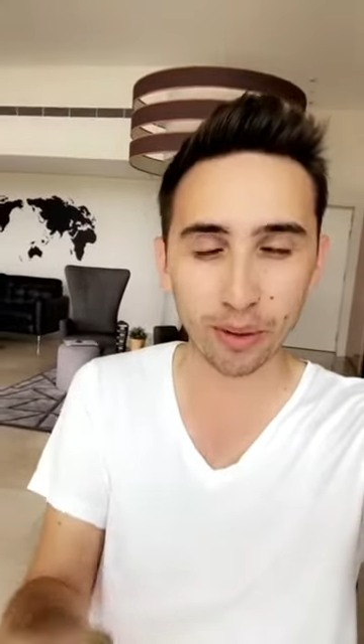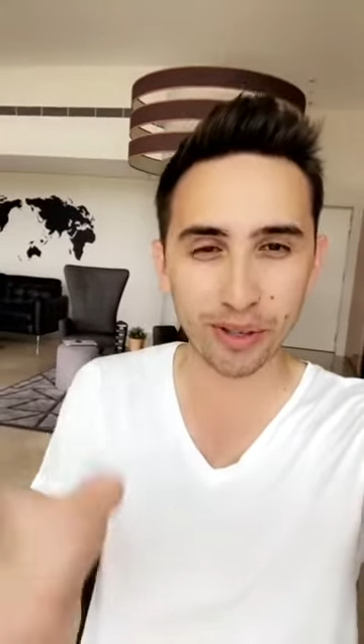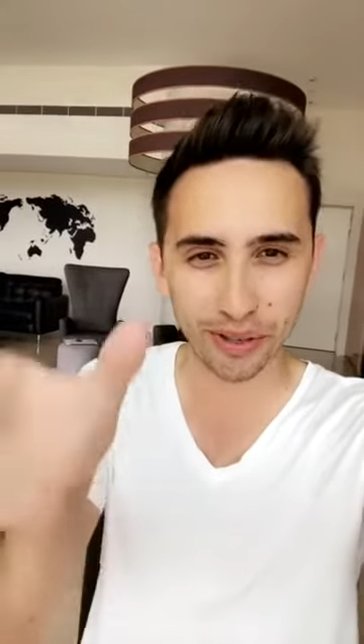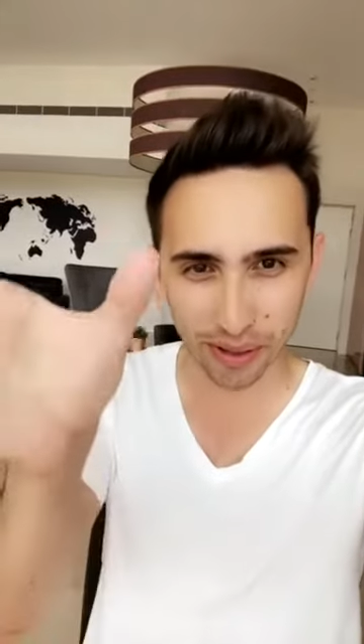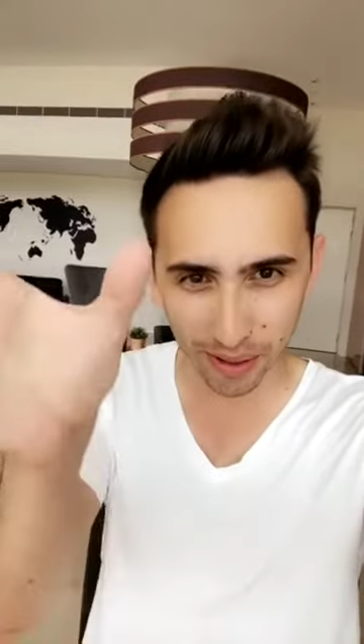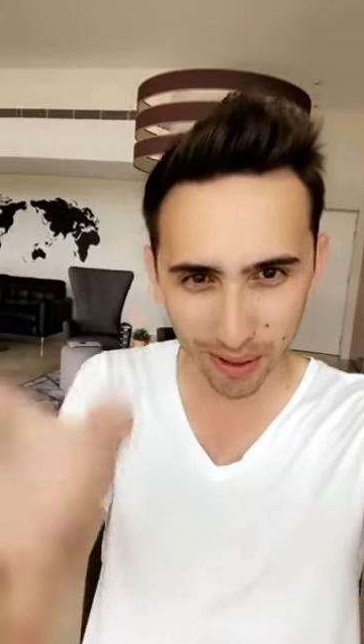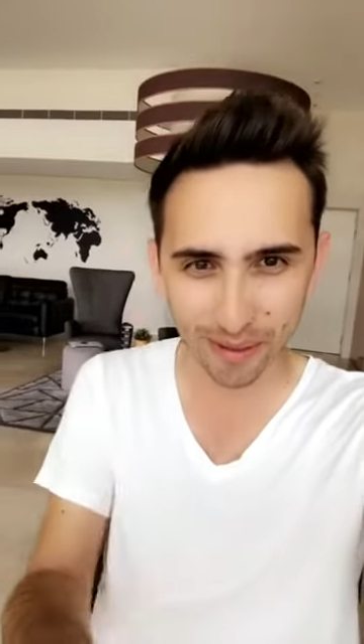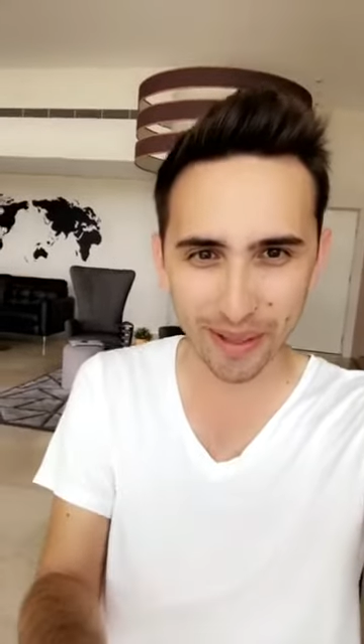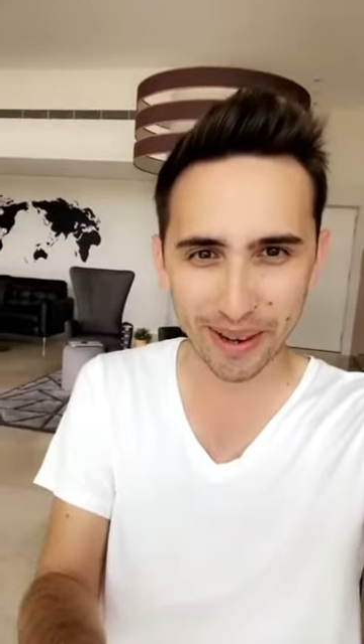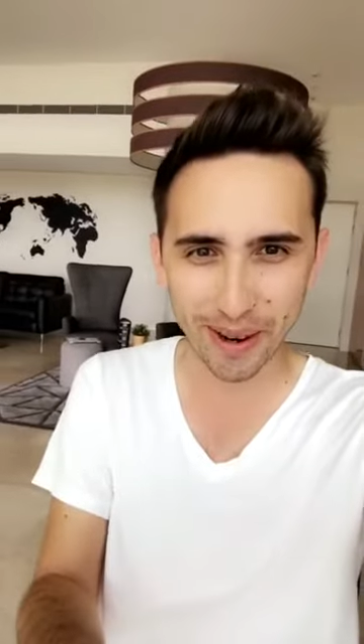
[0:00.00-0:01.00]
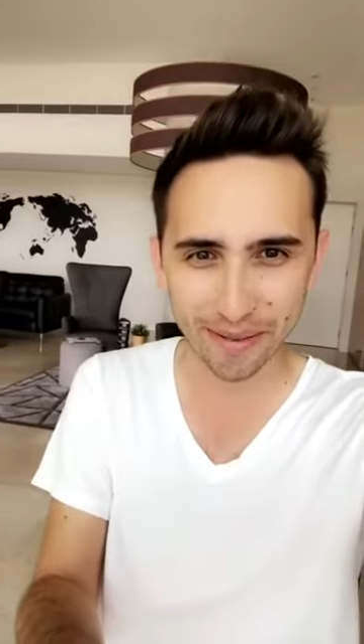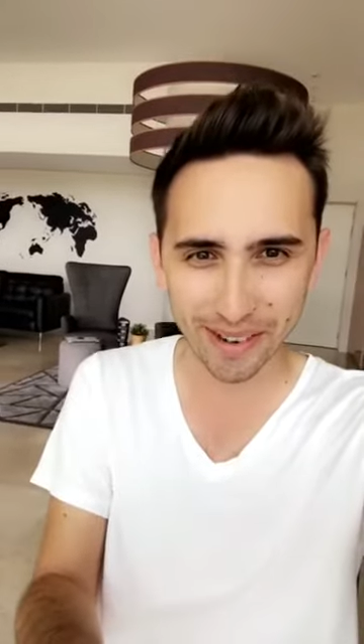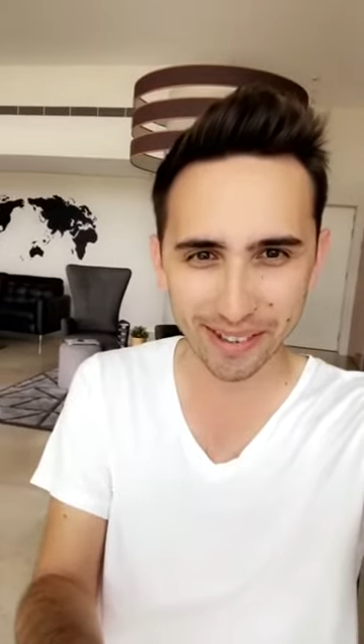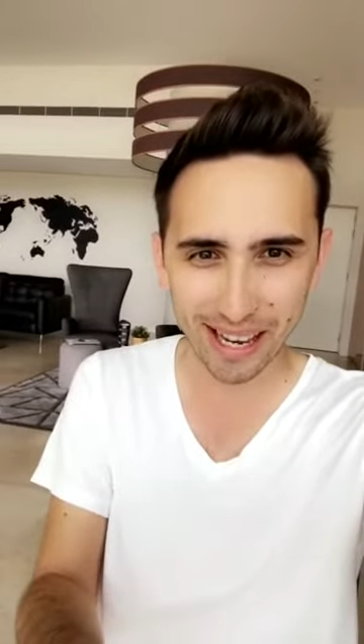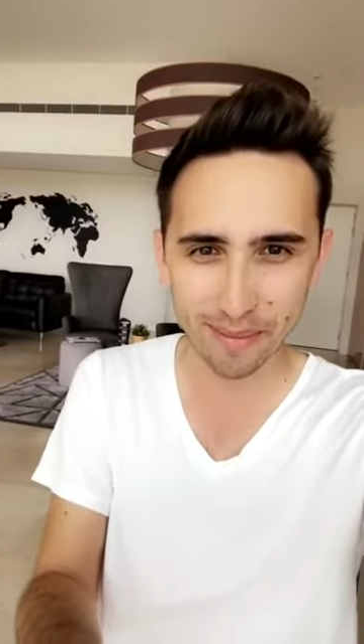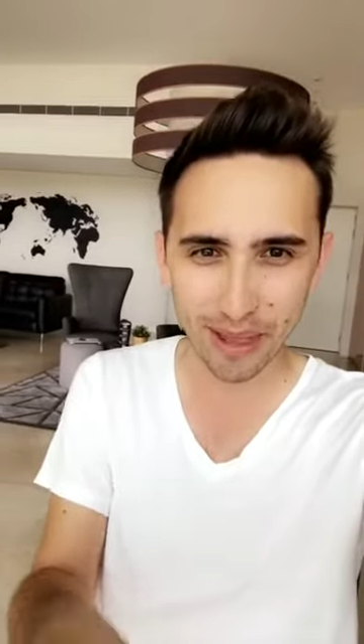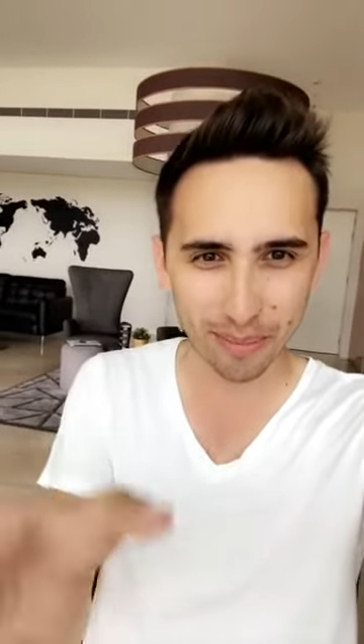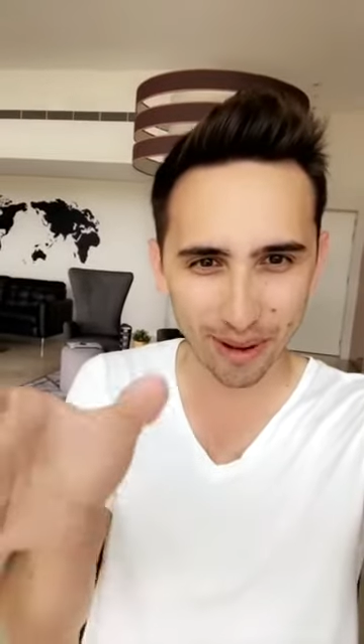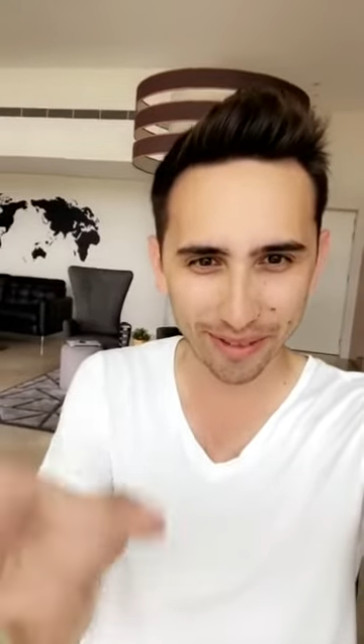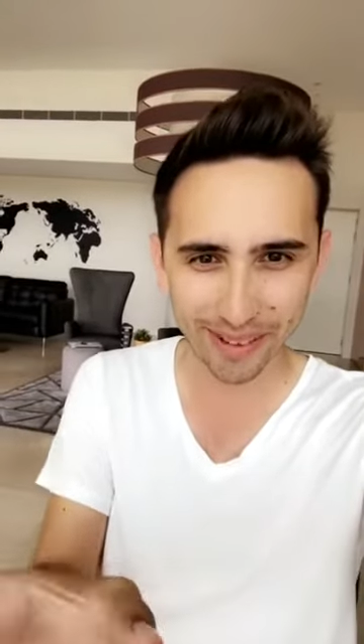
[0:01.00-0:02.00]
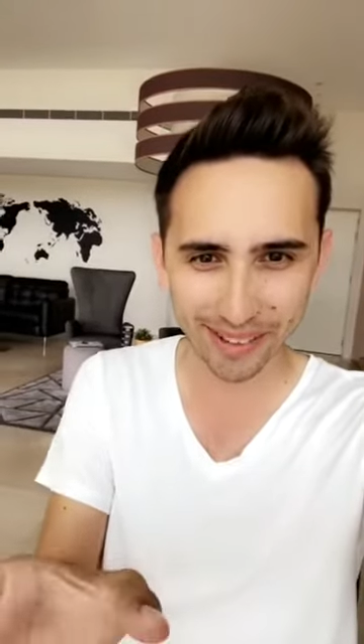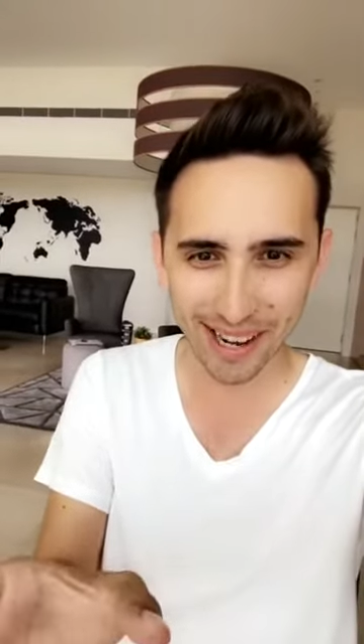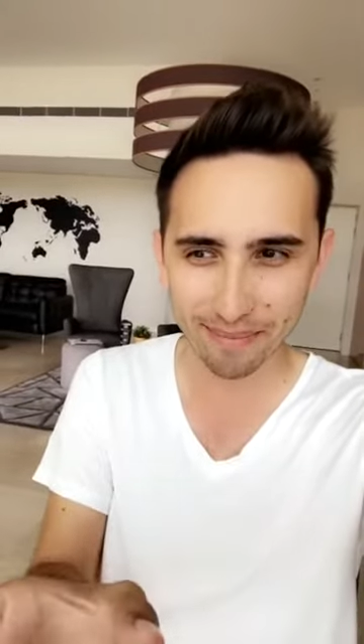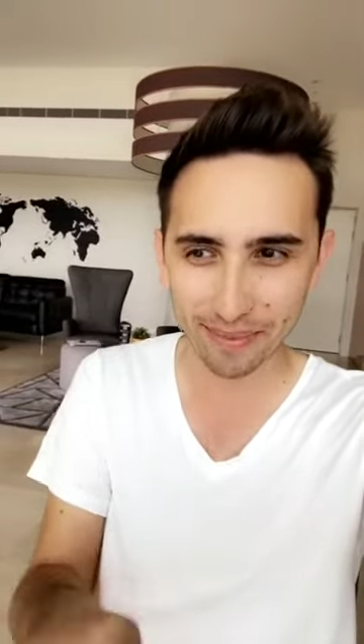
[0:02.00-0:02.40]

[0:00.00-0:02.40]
or just to look for their girlfriend's name or their boyfriend's name.